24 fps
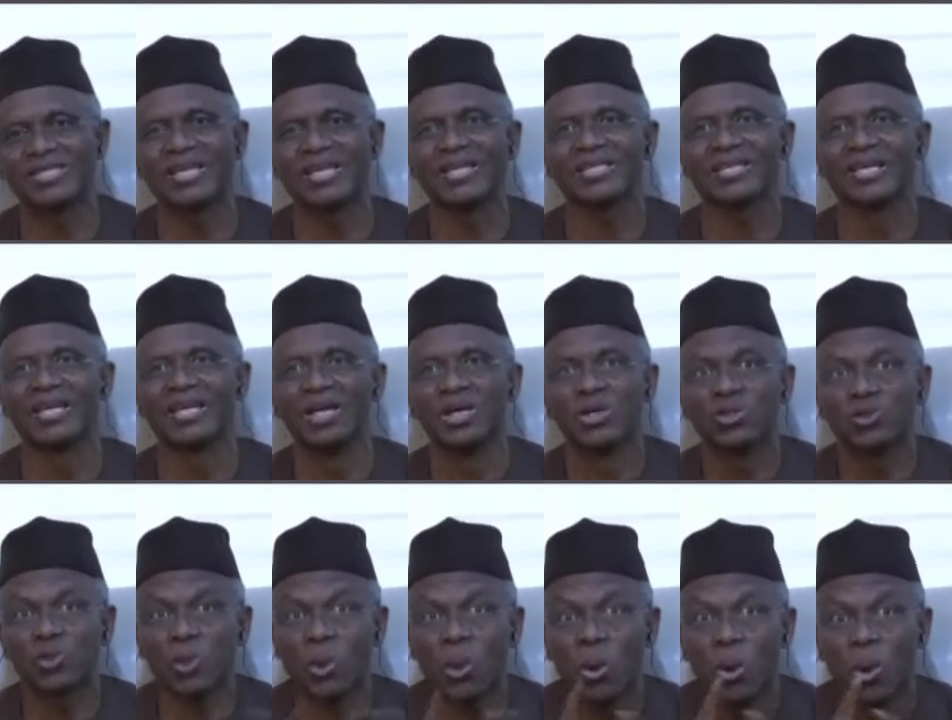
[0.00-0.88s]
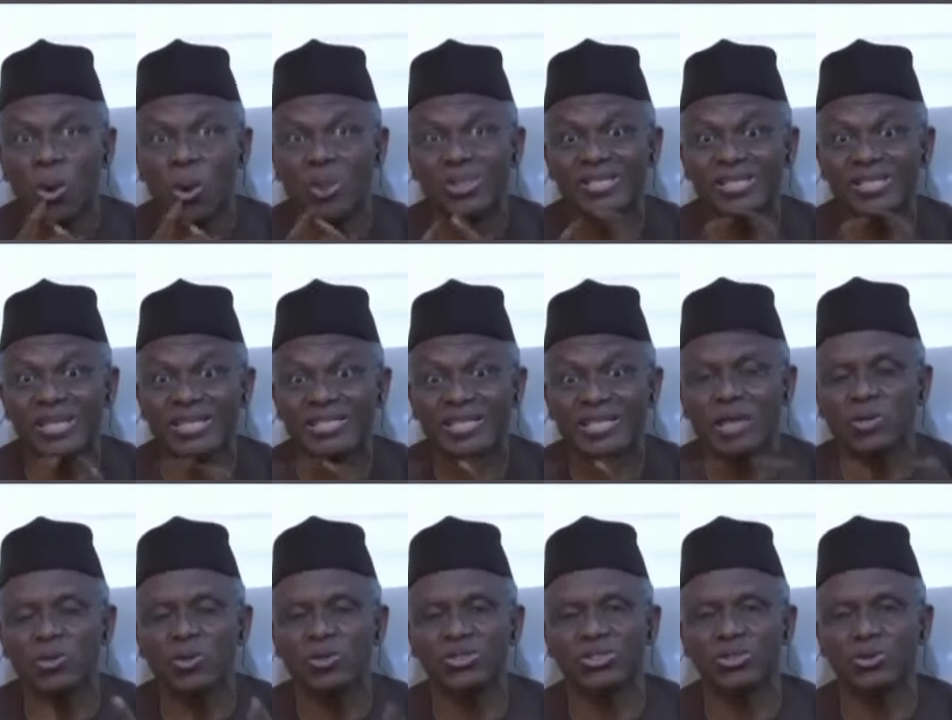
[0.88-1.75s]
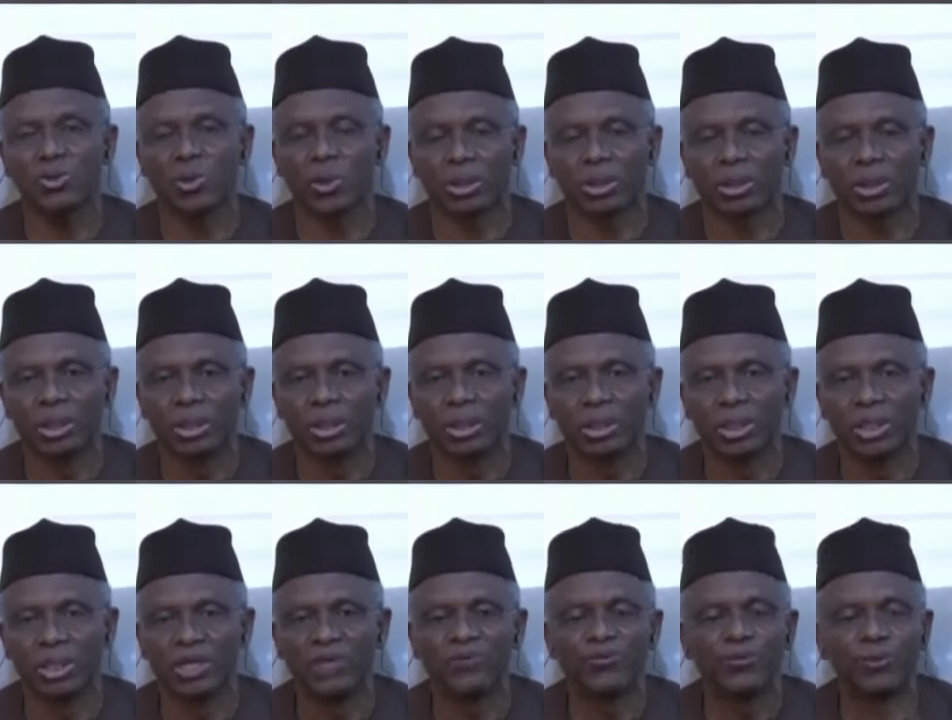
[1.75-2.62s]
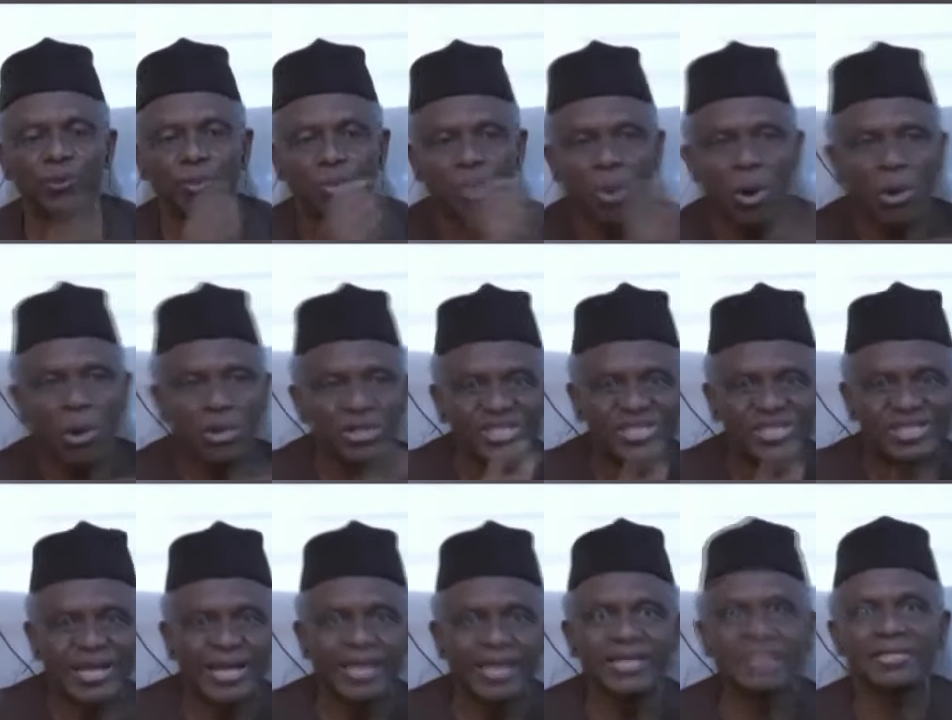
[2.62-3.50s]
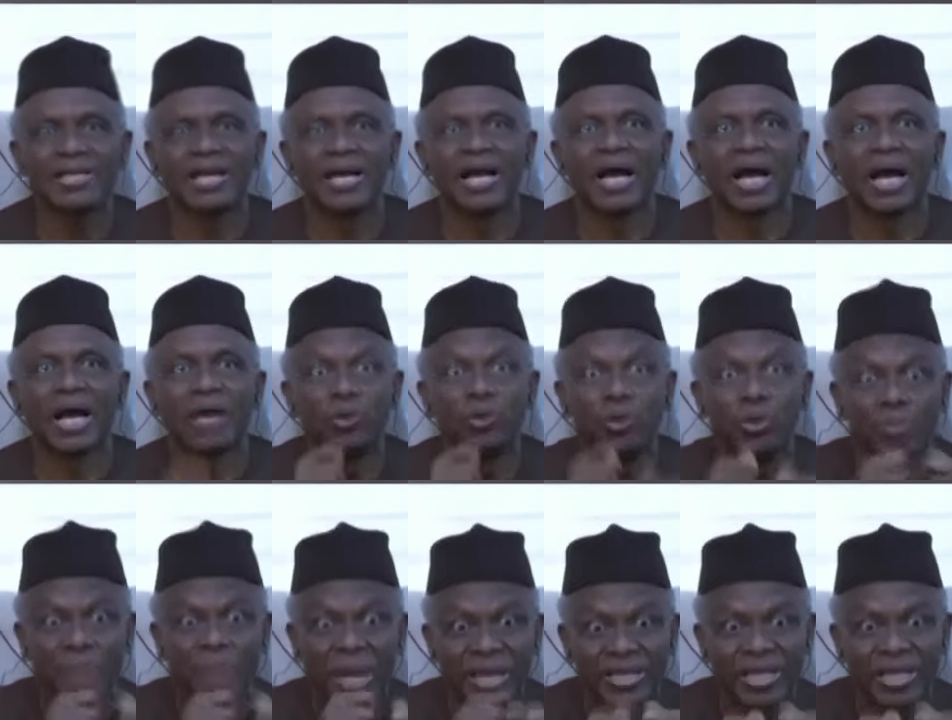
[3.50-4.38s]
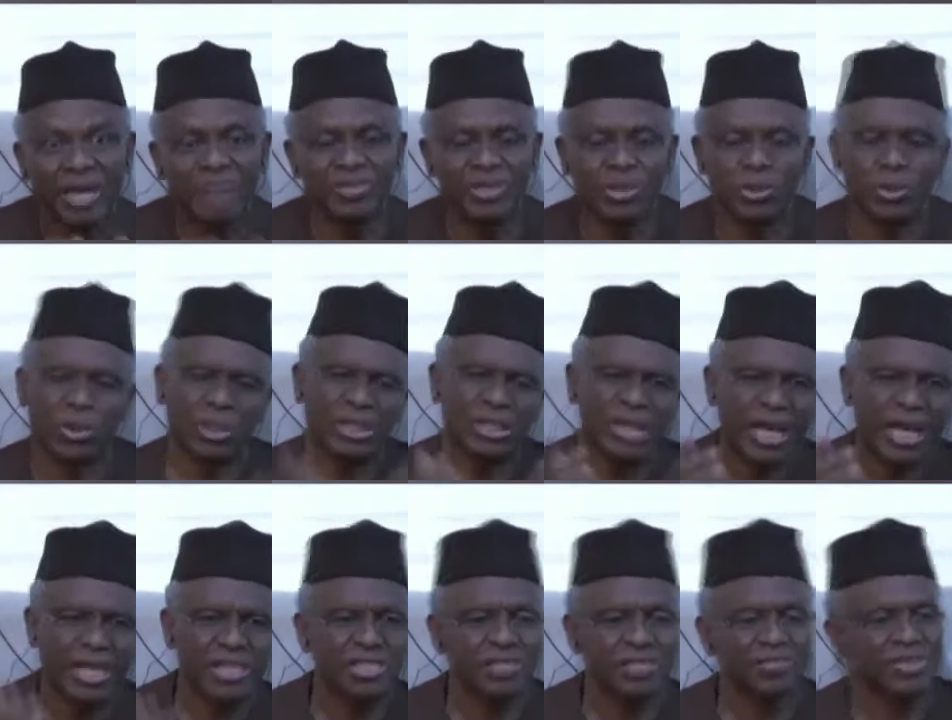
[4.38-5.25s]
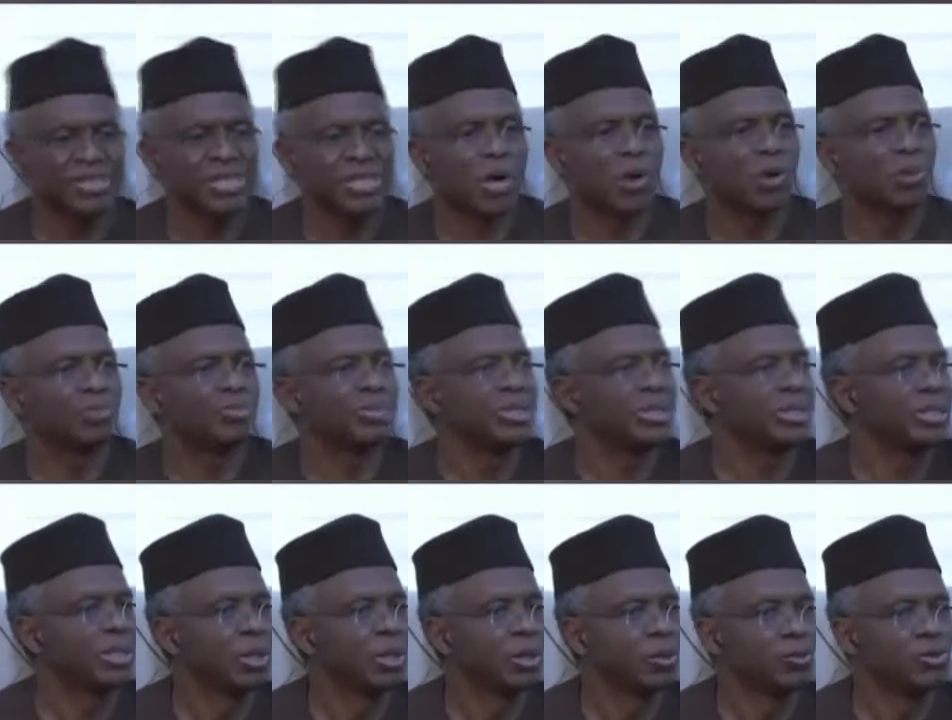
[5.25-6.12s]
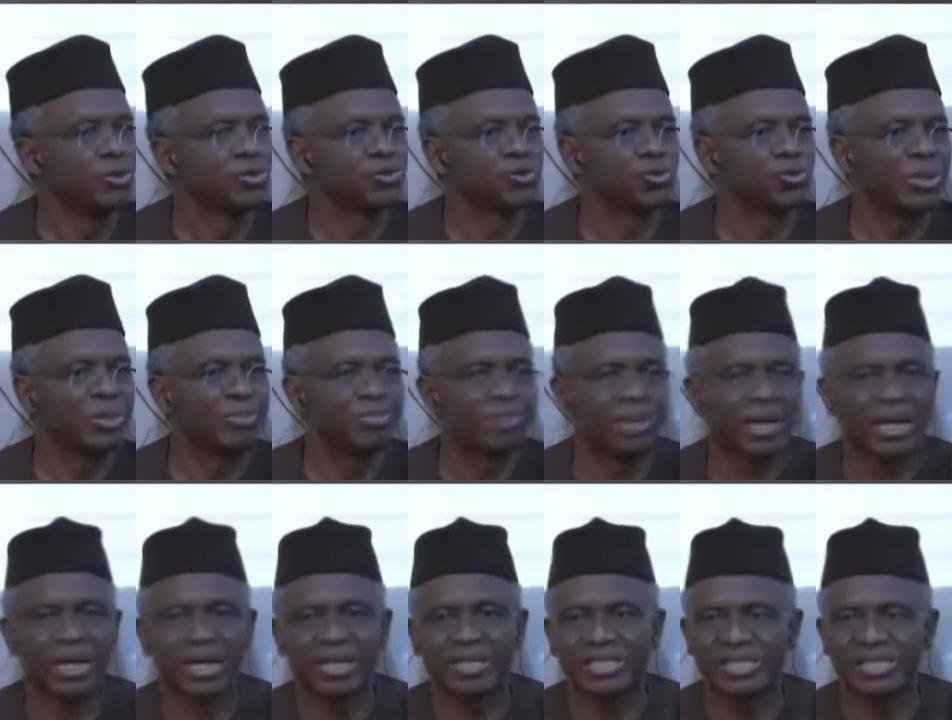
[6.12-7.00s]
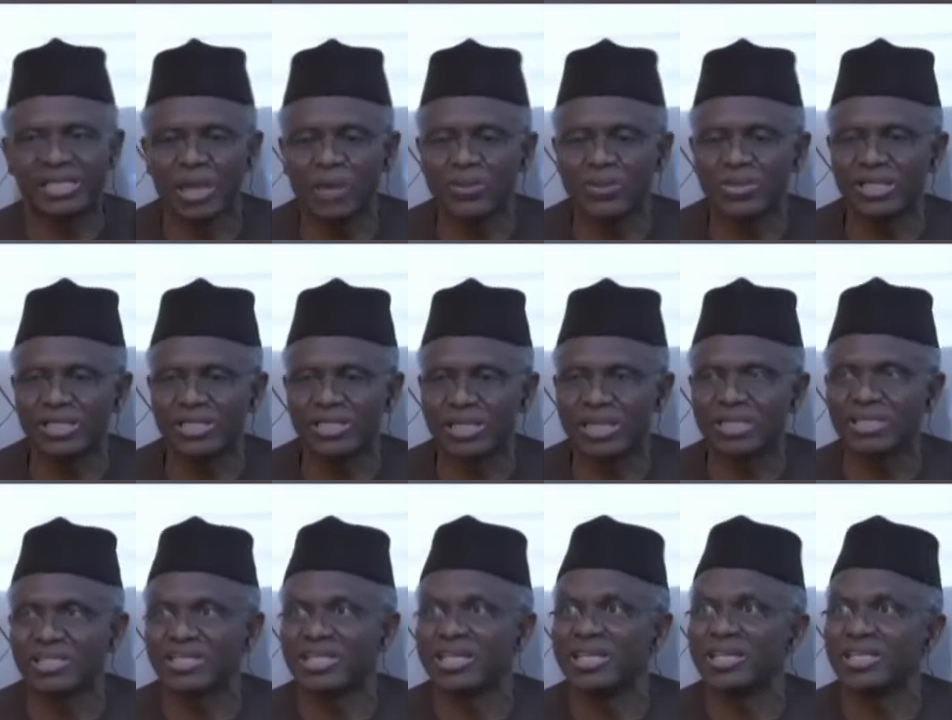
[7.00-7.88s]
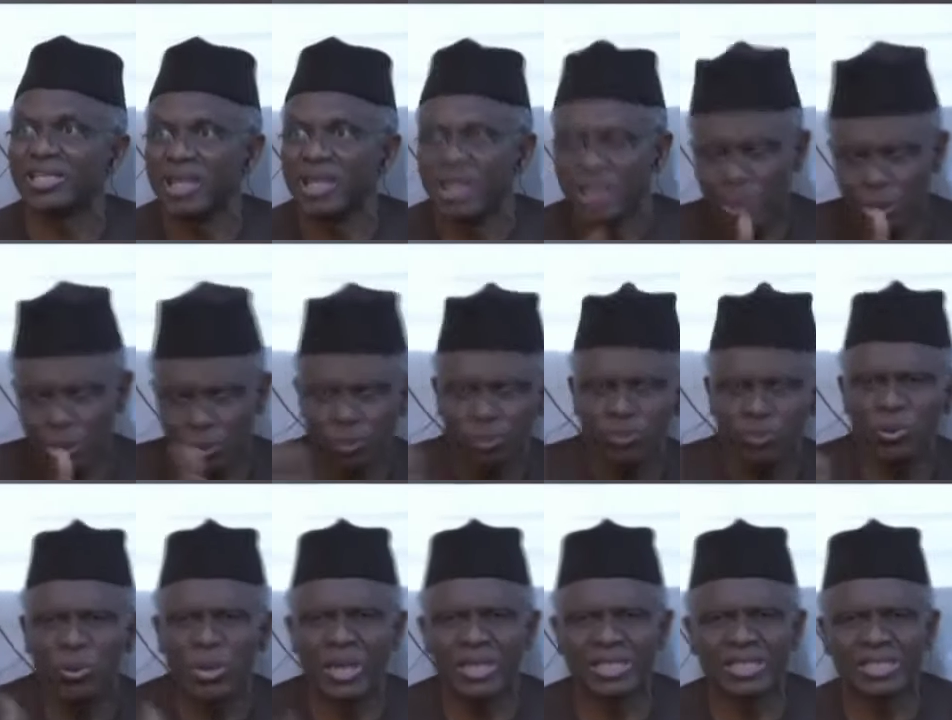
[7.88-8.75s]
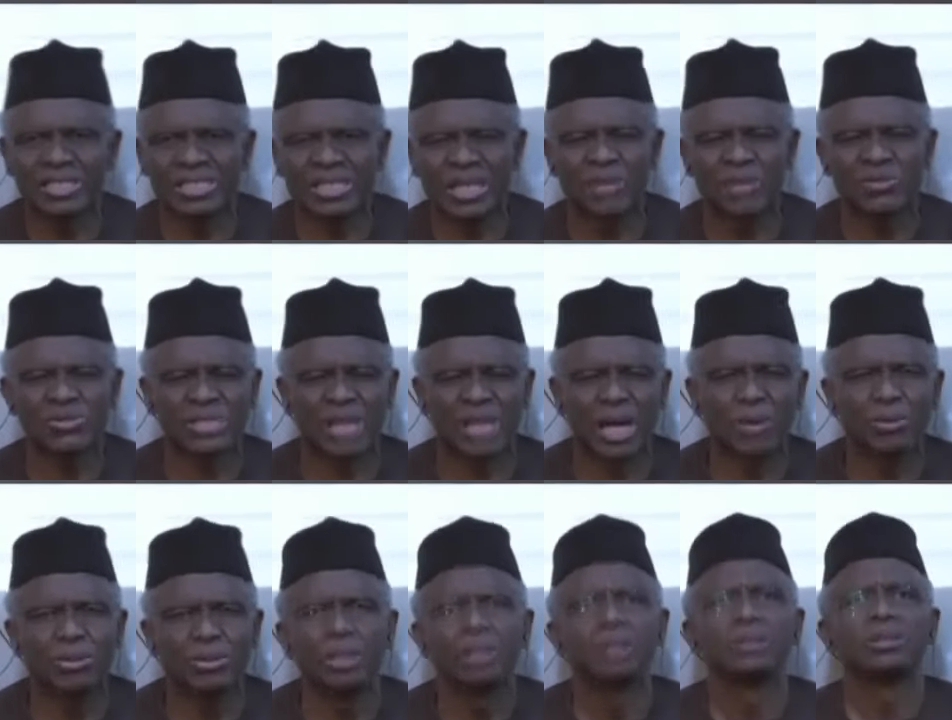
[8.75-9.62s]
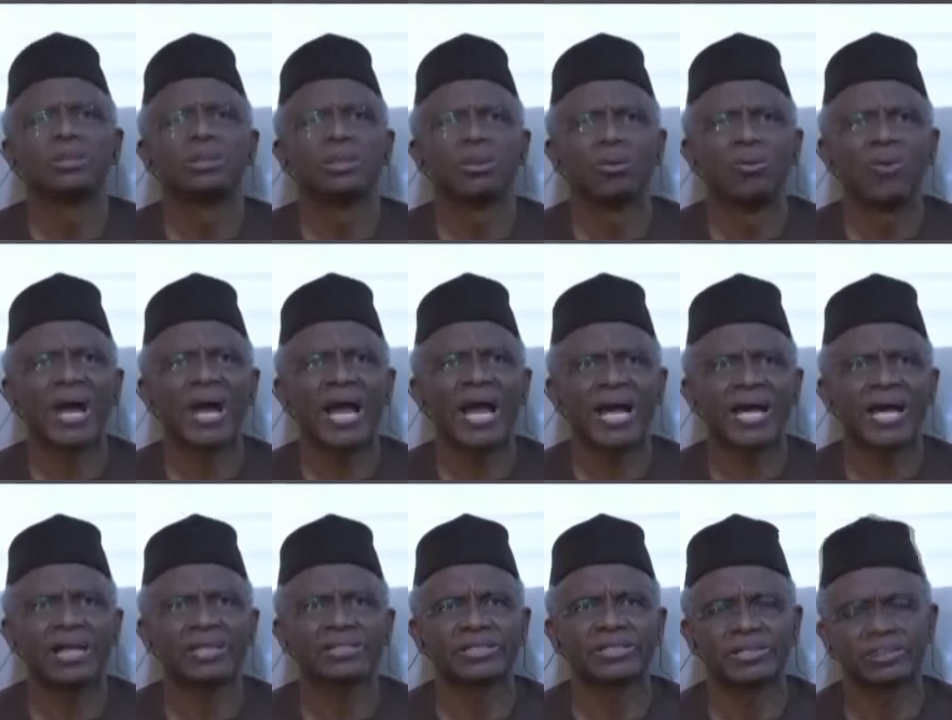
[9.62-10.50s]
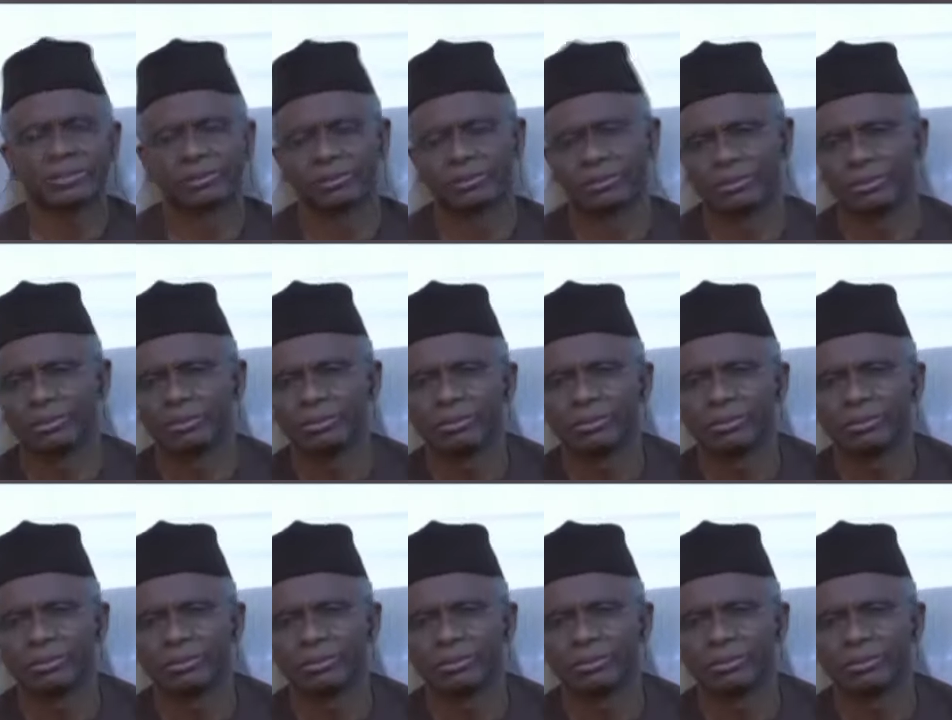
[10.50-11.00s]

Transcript: weigh the way he was going and want to weigh it down? And also, the term he was using, that Peter Obi only have people in the Kaduna South where there were Christians.